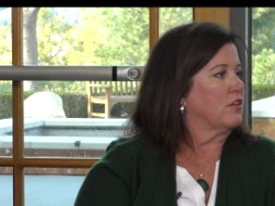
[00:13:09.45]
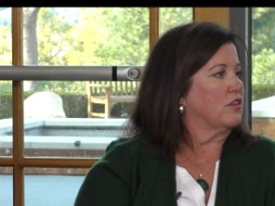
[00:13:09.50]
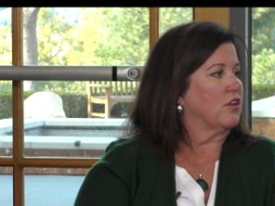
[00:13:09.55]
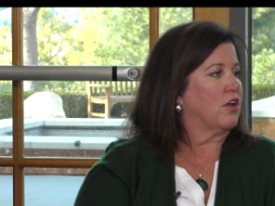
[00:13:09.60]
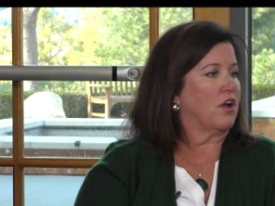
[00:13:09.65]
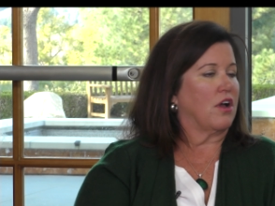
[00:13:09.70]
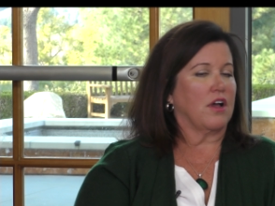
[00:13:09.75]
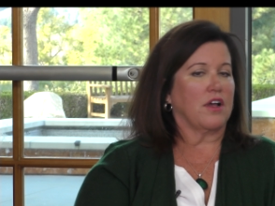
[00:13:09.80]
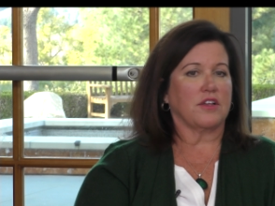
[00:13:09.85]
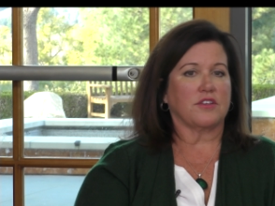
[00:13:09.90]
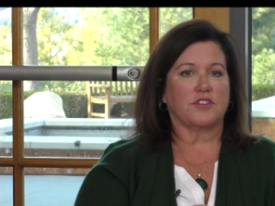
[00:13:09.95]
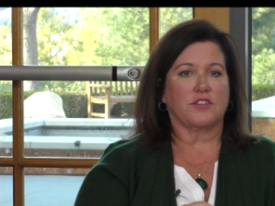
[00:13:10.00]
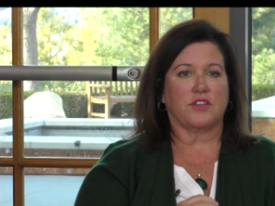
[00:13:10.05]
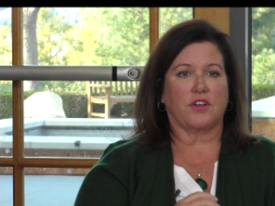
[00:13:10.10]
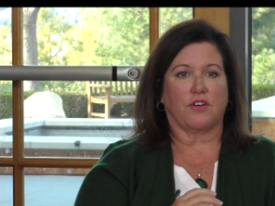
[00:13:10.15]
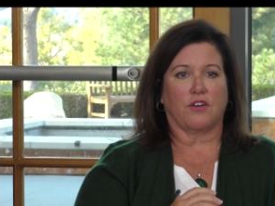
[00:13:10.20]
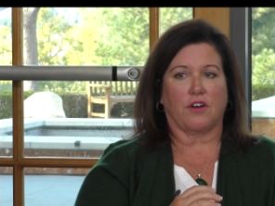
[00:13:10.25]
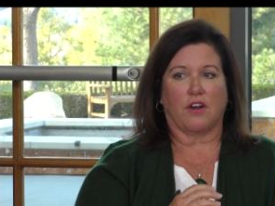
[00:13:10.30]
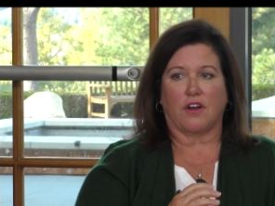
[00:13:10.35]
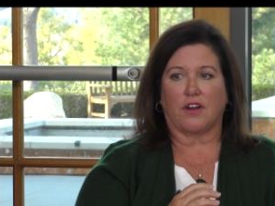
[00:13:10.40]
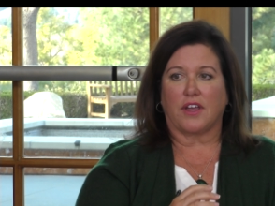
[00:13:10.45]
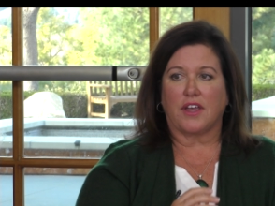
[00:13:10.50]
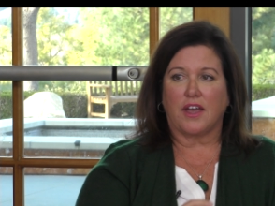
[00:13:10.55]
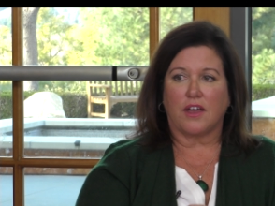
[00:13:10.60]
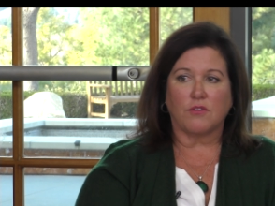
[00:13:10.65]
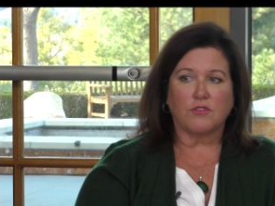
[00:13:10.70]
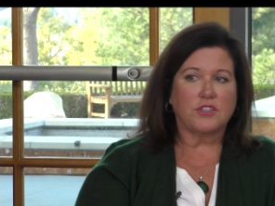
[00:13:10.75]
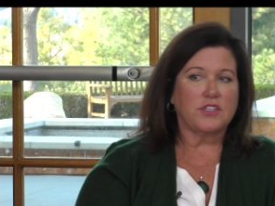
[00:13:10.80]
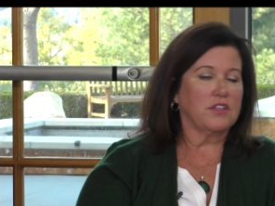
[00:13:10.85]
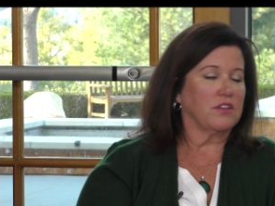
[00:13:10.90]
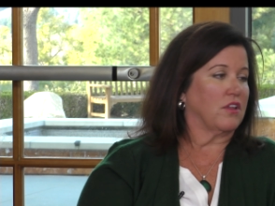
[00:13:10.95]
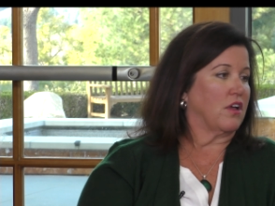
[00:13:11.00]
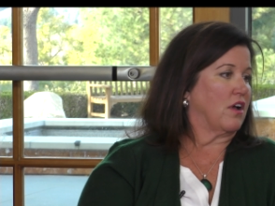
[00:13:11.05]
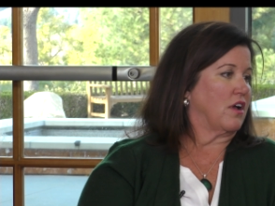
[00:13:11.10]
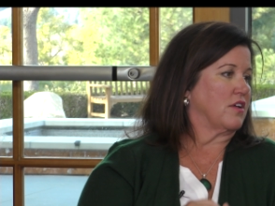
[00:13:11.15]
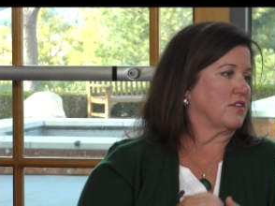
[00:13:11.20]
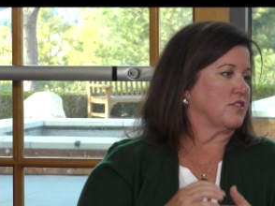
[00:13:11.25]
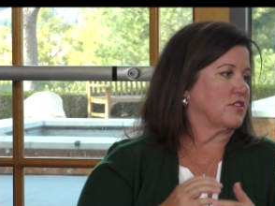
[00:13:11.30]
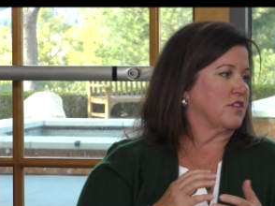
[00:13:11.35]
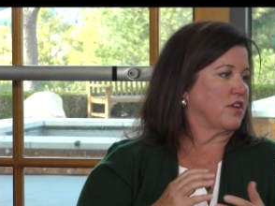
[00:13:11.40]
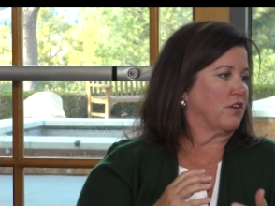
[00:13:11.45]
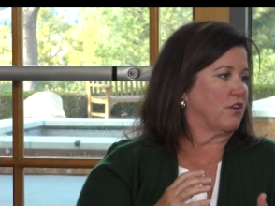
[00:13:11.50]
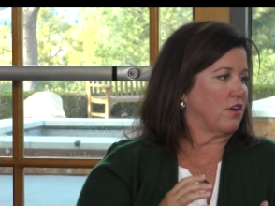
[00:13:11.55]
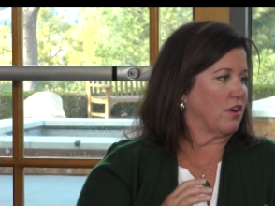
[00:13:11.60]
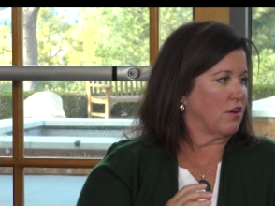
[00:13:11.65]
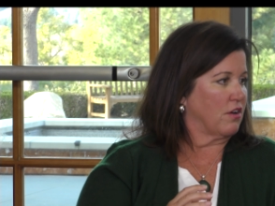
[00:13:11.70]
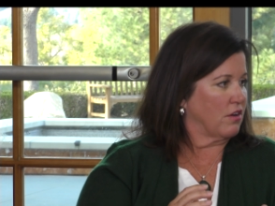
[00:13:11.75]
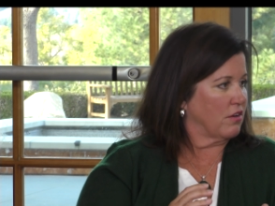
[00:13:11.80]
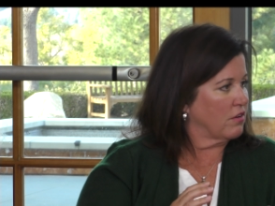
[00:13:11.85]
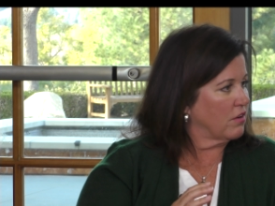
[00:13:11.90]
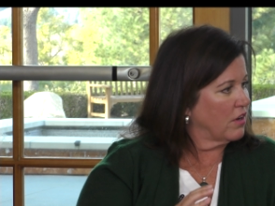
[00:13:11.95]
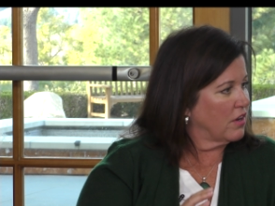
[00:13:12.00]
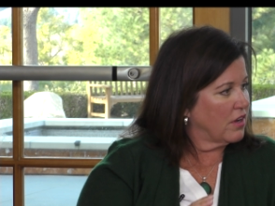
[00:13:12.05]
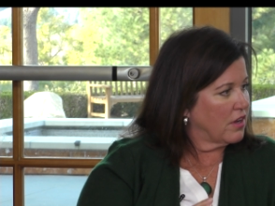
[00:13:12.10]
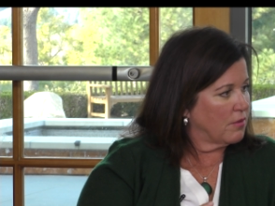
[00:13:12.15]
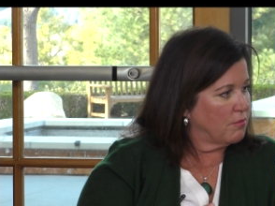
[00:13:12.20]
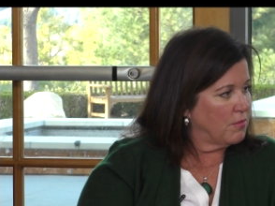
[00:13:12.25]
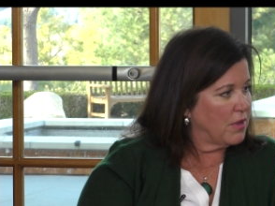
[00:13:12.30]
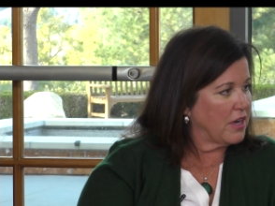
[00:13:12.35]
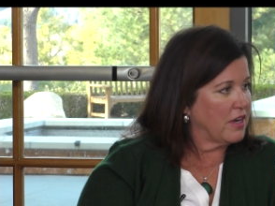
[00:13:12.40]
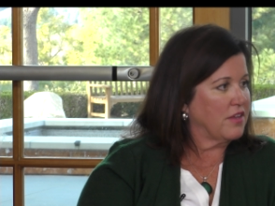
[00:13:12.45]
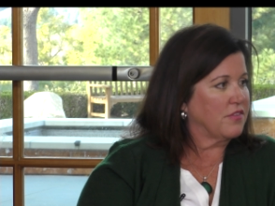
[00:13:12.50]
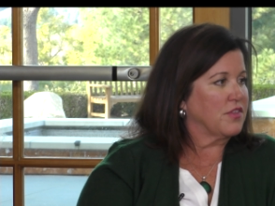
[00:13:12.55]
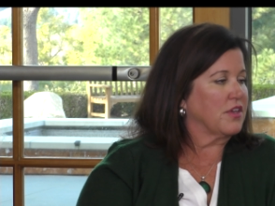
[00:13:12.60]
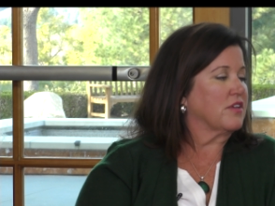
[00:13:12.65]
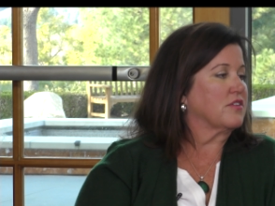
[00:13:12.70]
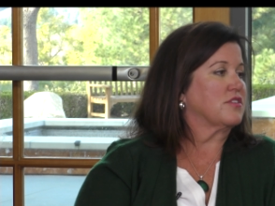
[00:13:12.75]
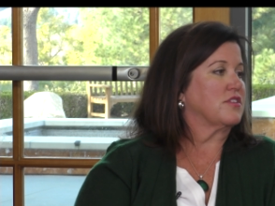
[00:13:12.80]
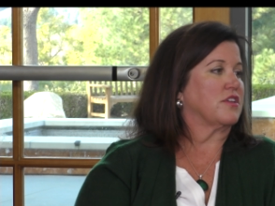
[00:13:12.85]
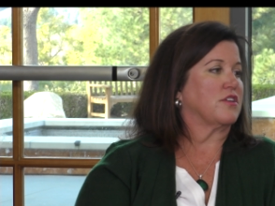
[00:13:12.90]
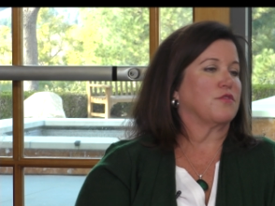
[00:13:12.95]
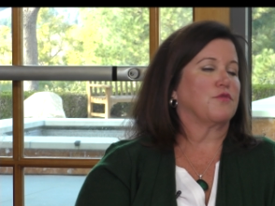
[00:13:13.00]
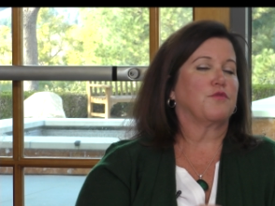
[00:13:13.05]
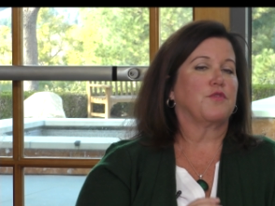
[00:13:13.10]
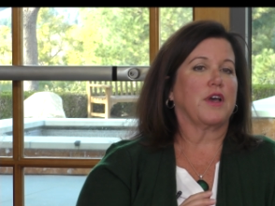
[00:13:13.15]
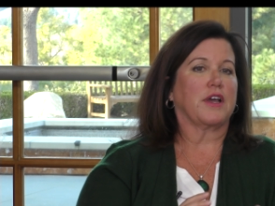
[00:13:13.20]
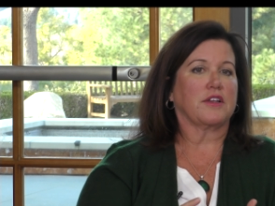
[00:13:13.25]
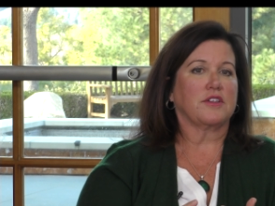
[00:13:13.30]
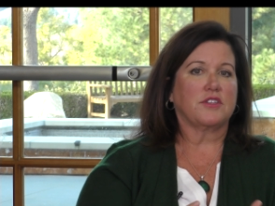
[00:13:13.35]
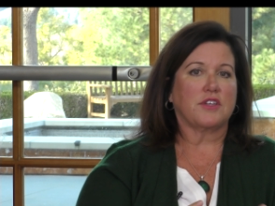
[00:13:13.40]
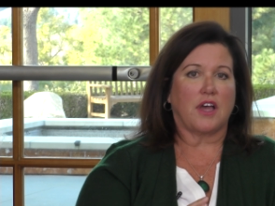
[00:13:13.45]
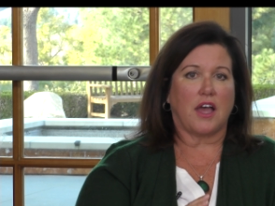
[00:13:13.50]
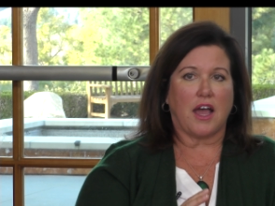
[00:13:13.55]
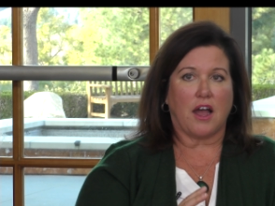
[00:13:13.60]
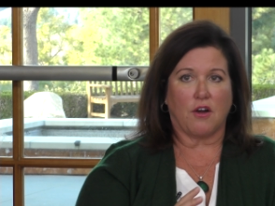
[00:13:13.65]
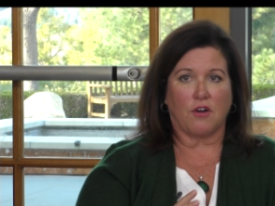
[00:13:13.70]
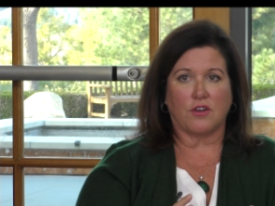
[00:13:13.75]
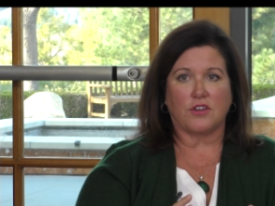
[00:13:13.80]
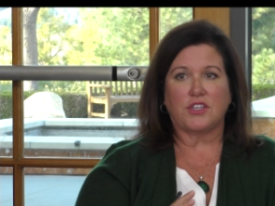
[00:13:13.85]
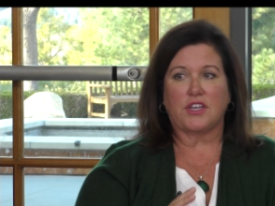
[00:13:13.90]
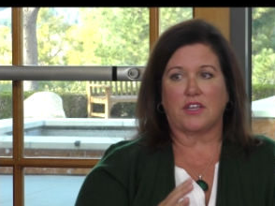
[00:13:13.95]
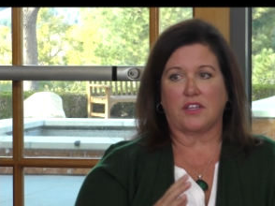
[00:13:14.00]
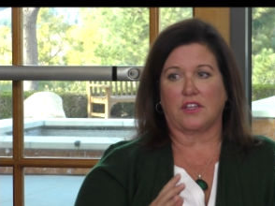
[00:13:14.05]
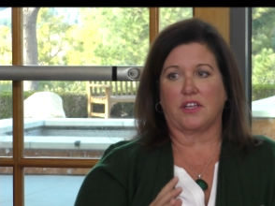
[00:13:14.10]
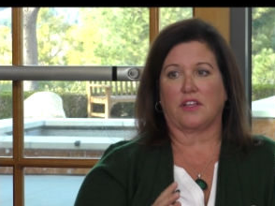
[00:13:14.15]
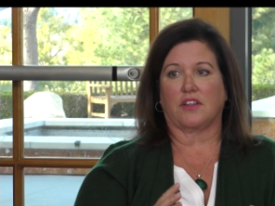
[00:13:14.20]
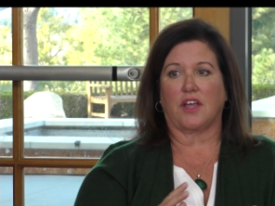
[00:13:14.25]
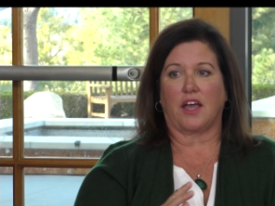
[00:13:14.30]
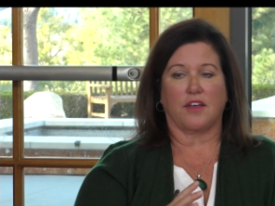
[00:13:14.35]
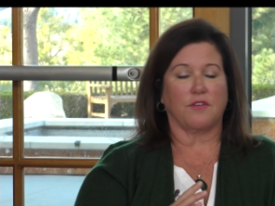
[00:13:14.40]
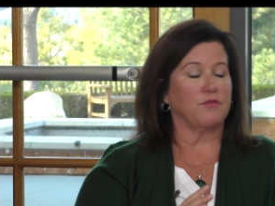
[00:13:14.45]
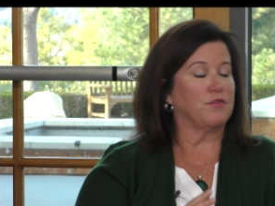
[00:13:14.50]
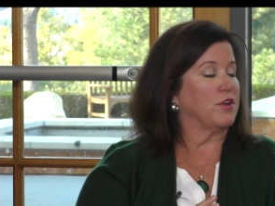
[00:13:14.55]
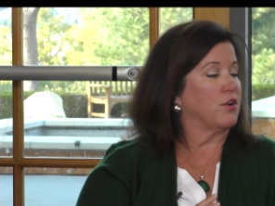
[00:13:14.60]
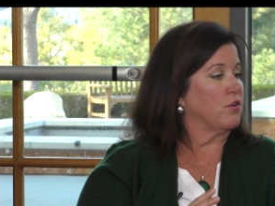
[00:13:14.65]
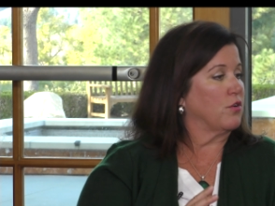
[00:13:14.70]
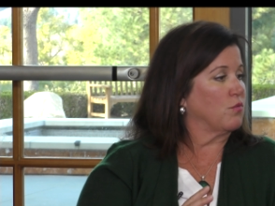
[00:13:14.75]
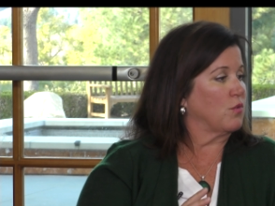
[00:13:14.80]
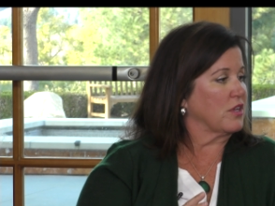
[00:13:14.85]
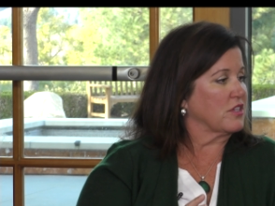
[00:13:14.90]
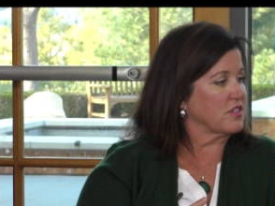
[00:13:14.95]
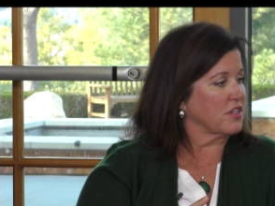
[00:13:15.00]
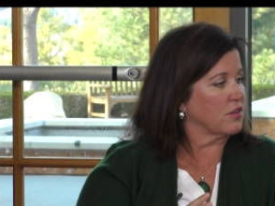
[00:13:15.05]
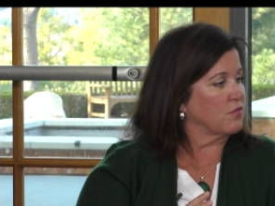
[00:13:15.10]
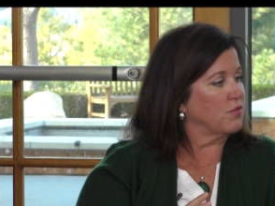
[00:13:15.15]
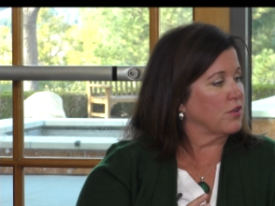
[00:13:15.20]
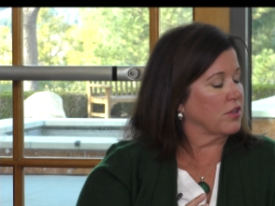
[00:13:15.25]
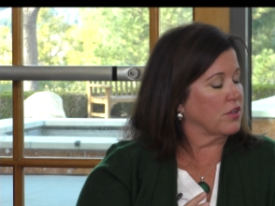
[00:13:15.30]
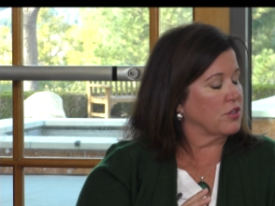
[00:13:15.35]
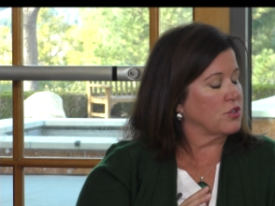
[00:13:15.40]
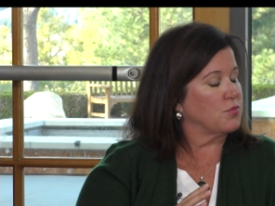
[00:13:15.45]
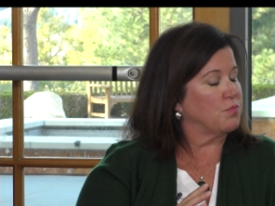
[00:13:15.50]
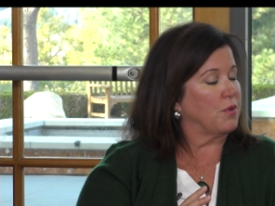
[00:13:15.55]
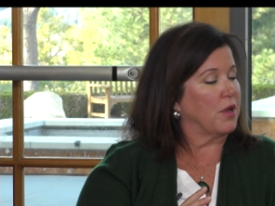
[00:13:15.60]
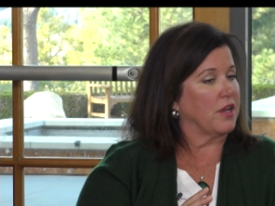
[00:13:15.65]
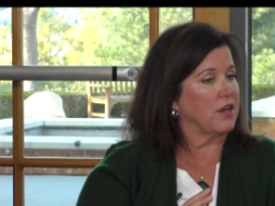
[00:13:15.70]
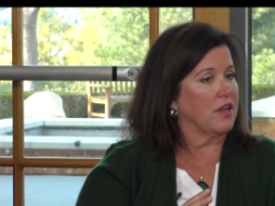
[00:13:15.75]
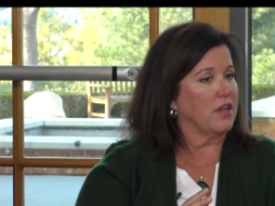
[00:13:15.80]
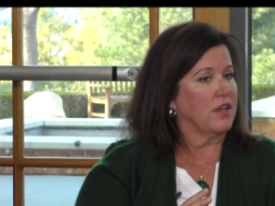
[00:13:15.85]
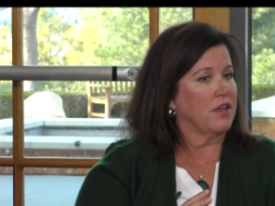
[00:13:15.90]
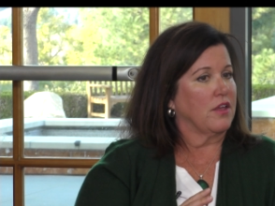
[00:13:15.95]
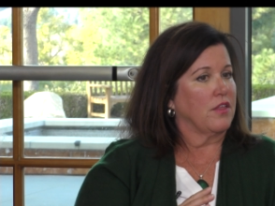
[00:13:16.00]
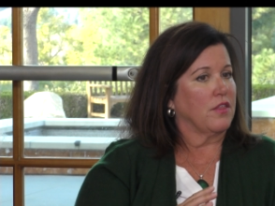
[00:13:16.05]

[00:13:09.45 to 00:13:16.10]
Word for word: laws, there are county laws, there are many things that affect our daily life here in Westlake Village, but